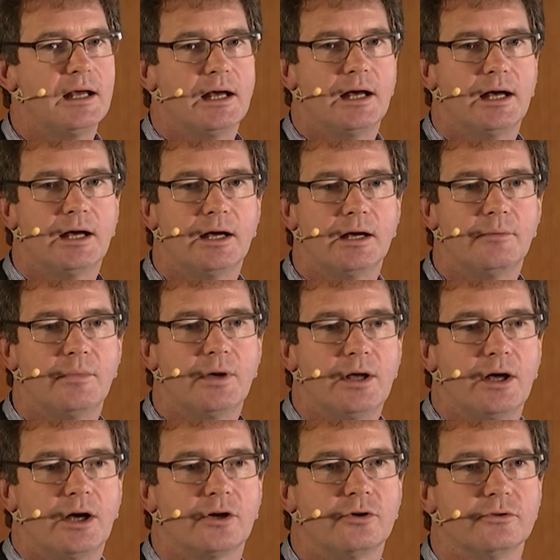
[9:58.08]
a
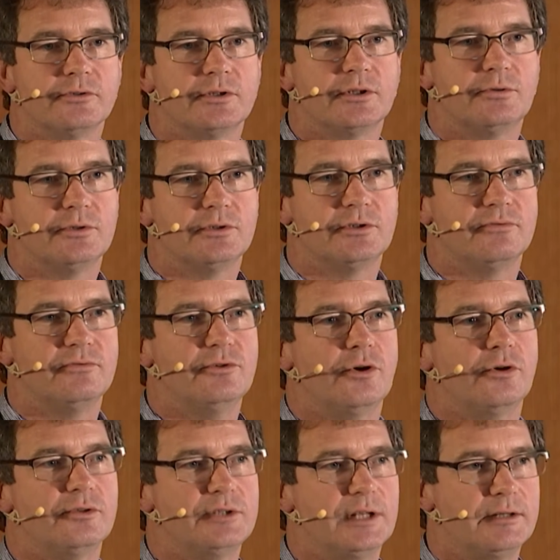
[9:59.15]
consequence of
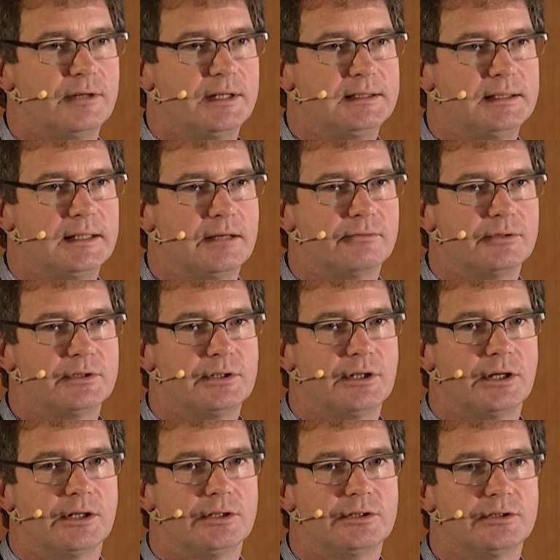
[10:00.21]
not generating that
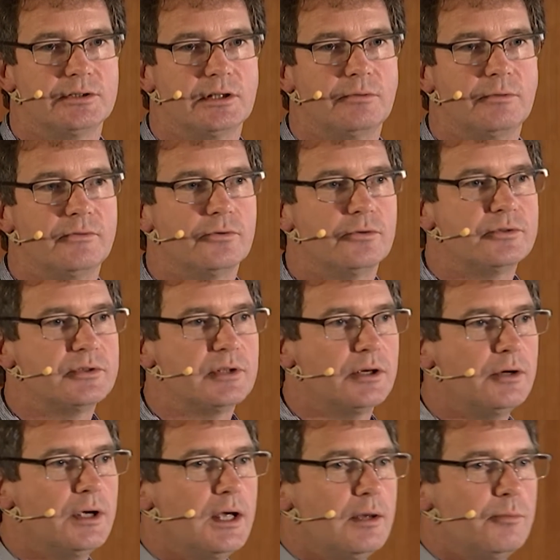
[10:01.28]
research. And so we've
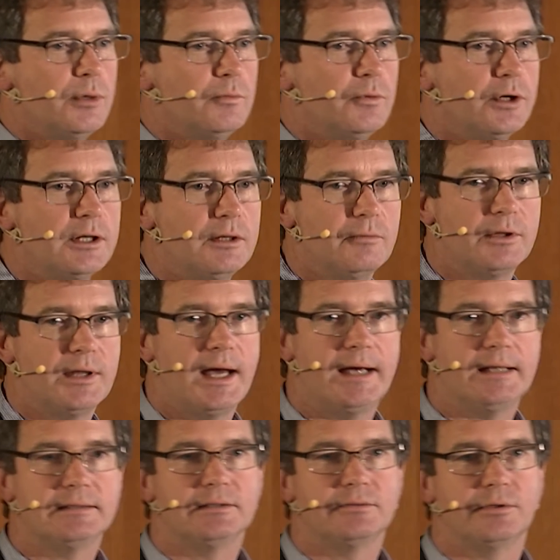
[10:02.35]
also been working with
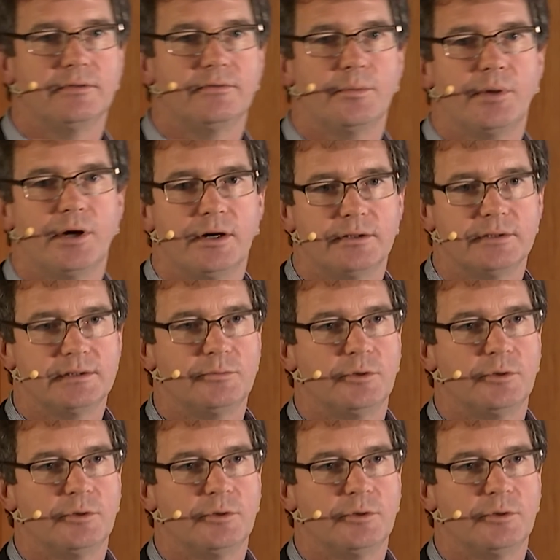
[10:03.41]
HAS as one of the partners in